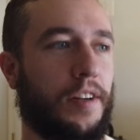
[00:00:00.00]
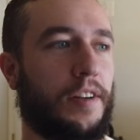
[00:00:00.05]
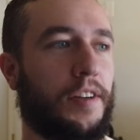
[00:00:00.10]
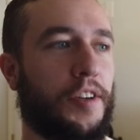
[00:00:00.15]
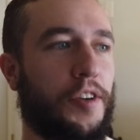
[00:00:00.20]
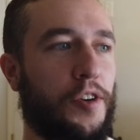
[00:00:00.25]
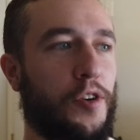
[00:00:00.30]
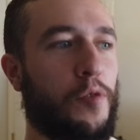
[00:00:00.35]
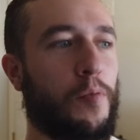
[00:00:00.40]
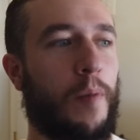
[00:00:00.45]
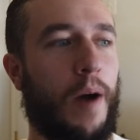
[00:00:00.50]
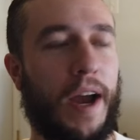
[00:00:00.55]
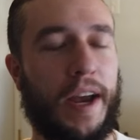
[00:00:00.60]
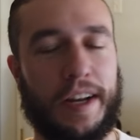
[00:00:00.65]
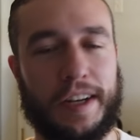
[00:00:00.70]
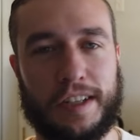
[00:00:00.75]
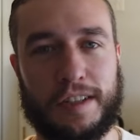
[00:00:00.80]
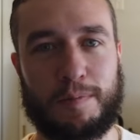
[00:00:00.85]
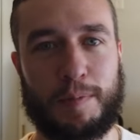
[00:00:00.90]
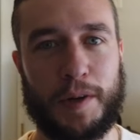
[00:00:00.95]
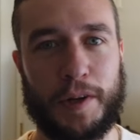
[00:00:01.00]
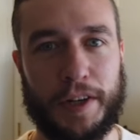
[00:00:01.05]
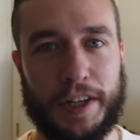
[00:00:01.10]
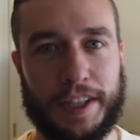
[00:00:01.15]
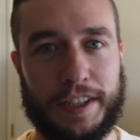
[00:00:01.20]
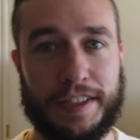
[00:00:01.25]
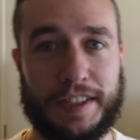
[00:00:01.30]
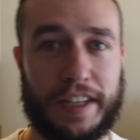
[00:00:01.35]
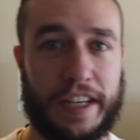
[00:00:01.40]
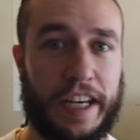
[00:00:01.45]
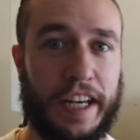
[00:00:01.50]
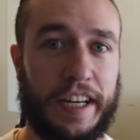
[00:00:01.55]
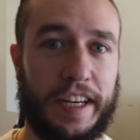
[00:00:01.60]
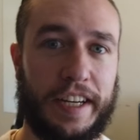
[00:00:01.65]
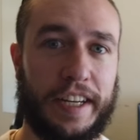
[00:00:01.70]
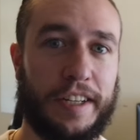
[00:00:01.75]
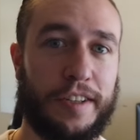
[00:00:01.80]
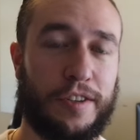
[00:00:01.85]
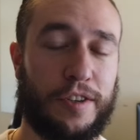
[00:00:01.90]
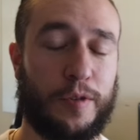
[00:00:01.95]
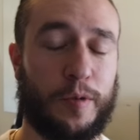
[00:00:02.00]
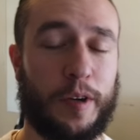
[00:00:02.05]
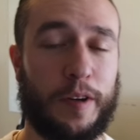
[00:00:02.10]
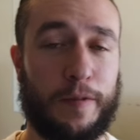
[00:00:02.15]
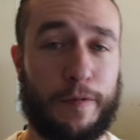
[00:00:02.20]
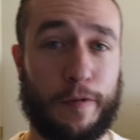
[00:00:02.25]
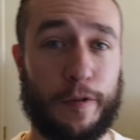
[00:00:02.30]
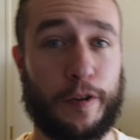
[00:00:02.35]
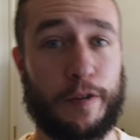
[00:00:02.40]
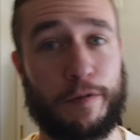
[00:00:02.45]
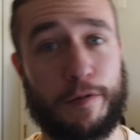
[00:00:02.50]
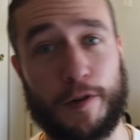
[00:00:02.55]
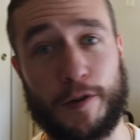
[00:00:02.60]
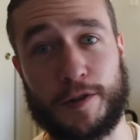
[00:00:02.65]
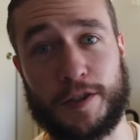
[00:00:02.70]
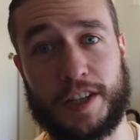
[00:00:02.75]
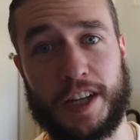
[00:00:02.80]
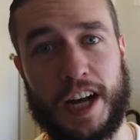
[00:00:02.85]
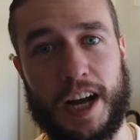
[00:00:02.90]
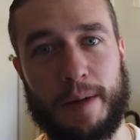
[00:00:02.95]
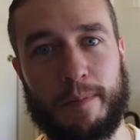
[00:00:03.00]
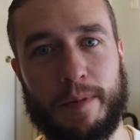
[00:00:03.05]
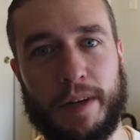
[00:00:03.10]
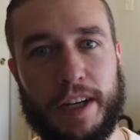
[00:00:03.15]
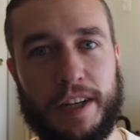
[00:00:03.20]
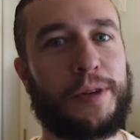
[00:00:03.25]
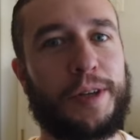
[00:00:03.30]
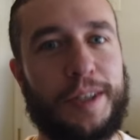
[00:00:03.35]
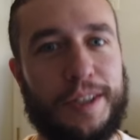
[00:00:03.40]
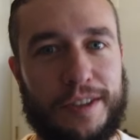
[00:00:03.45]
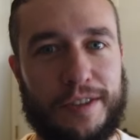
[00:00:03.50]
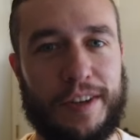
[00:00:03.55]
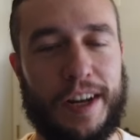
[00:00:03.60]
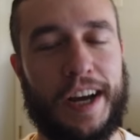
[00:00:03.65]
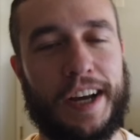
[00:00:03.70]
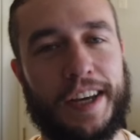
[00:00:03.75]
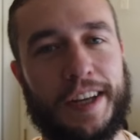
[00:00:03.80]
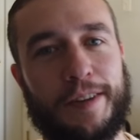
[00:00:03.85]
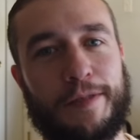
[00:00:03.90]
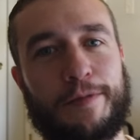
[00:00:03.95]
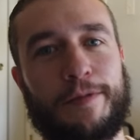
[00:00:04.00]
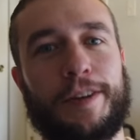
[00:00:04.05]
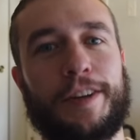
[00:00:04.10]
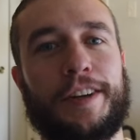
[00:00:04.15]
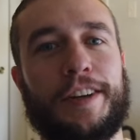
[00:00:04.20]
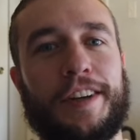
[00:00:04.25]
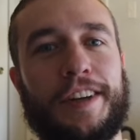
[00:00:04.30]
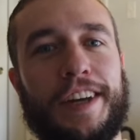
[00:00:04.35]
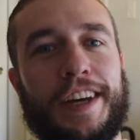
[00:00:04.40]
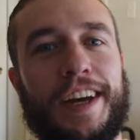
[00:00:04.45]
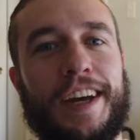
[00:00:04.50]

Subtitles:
you might experience getting into it for the first time. Please do not get offended.